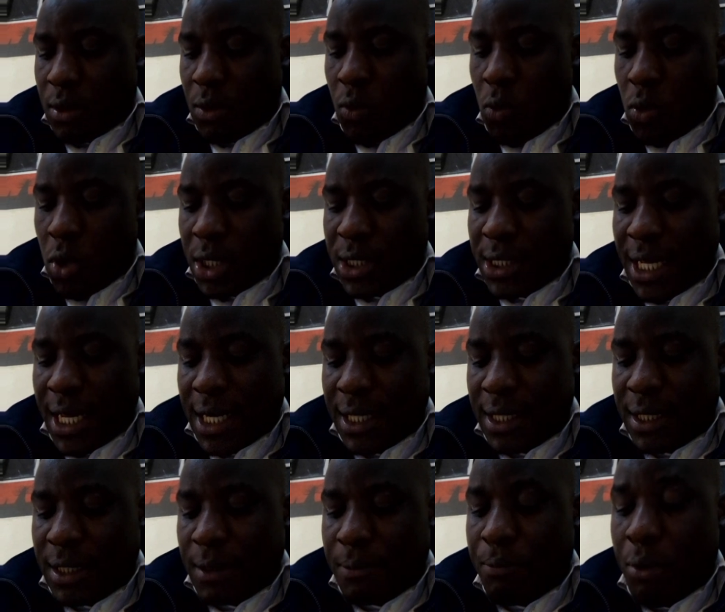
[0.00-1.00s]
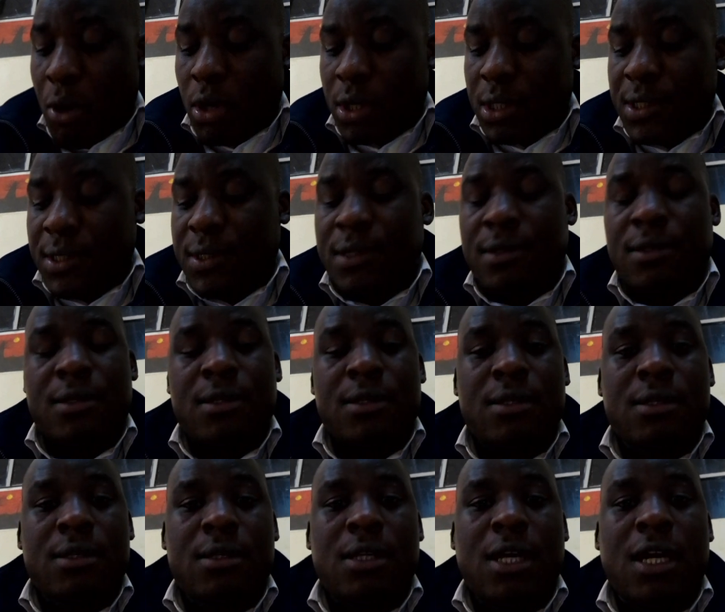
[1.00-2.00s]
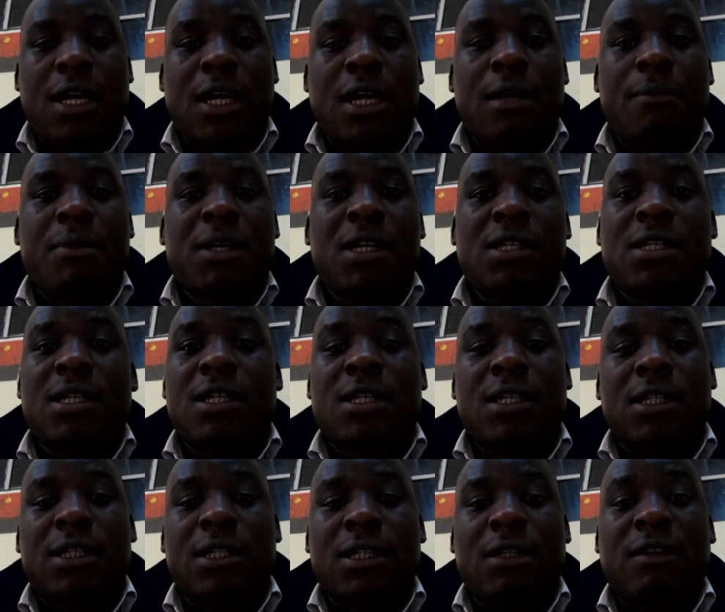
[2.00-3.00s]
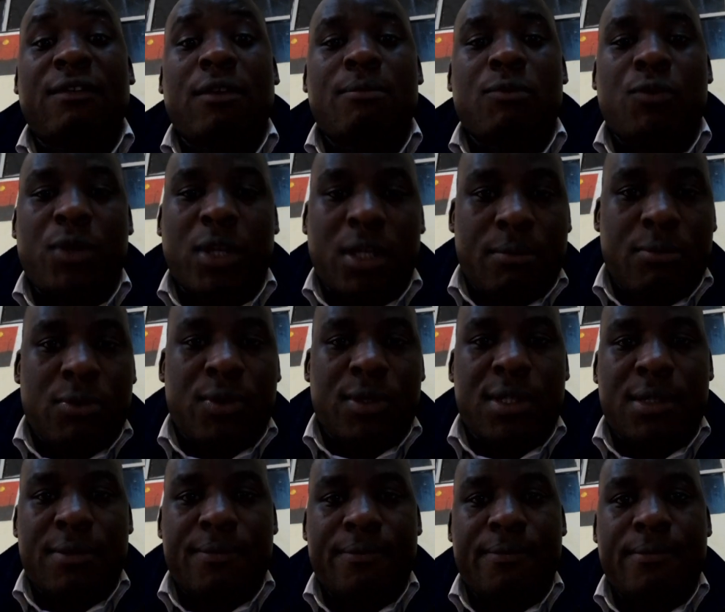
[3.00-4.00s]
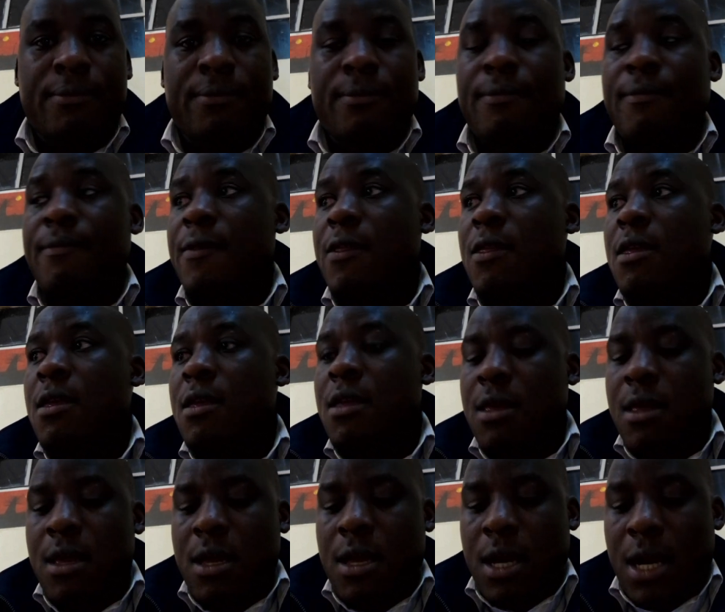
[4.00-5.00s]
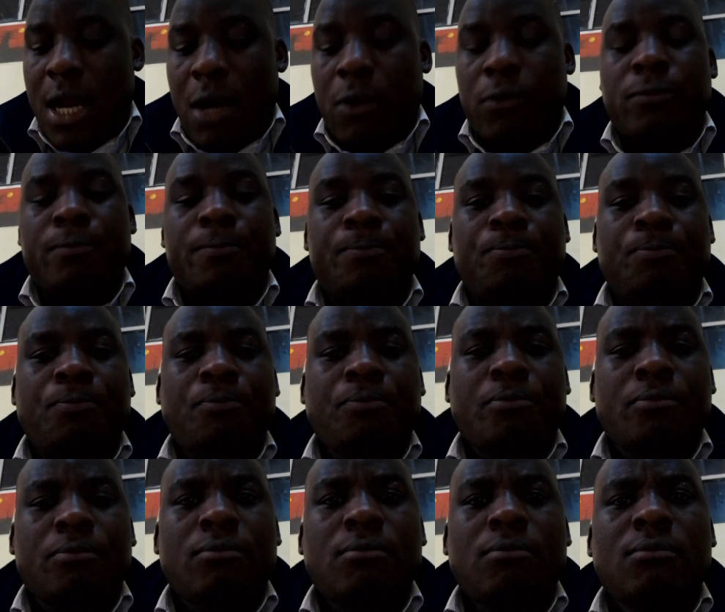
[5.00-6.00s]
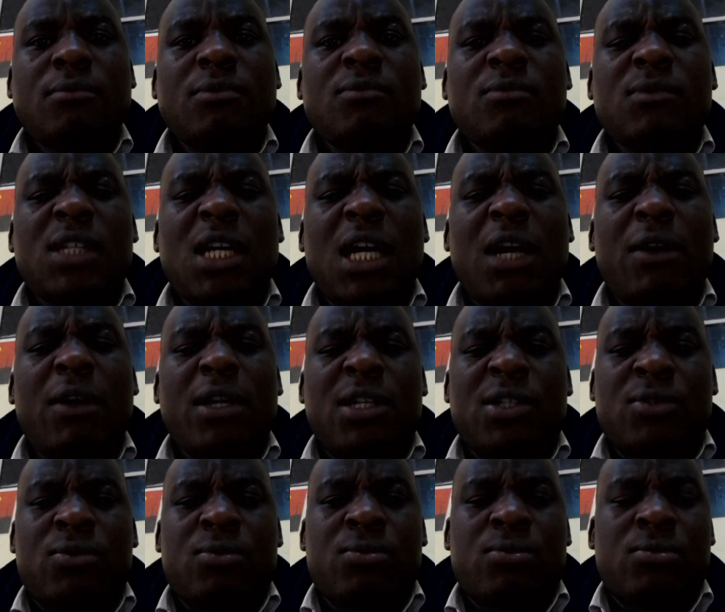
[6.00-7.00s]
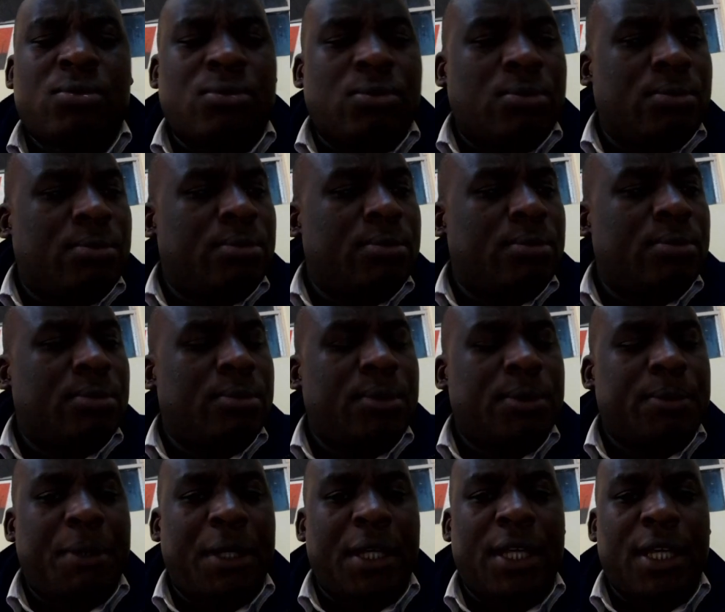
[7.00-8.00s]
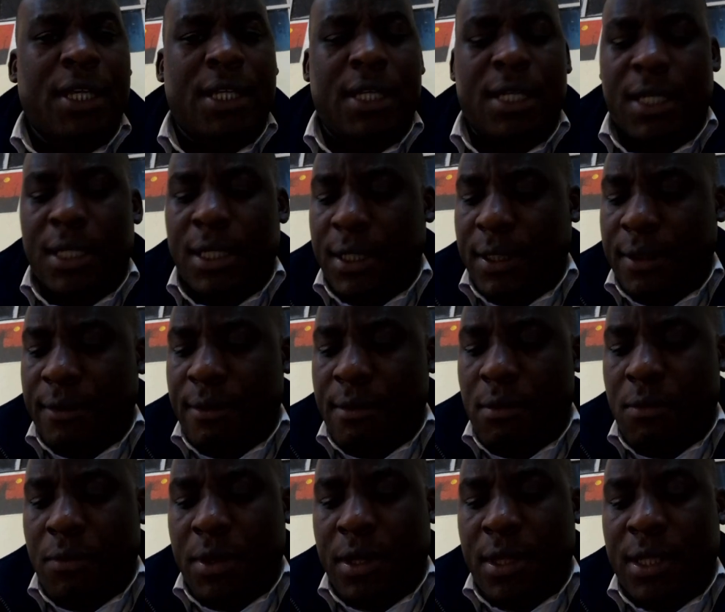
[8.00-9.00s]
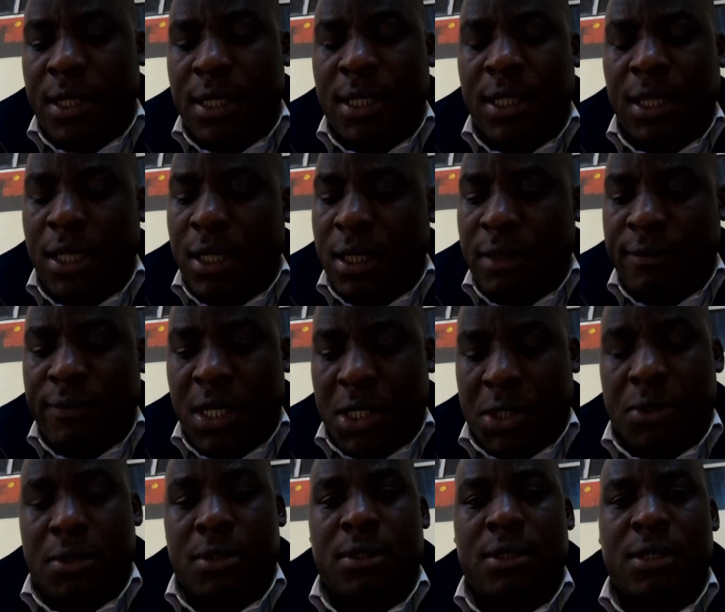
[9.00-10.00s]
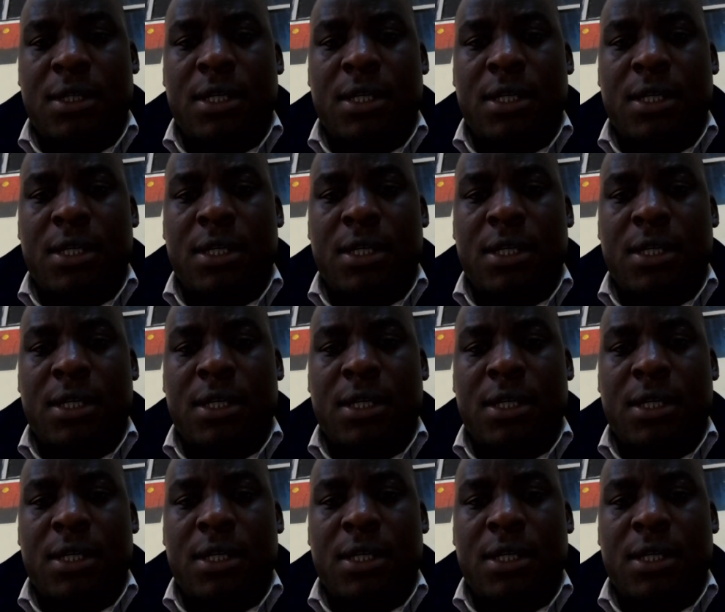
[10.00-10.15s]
what are the reports that are being generated from QuickBooks. Now, I want us to begin with the definition.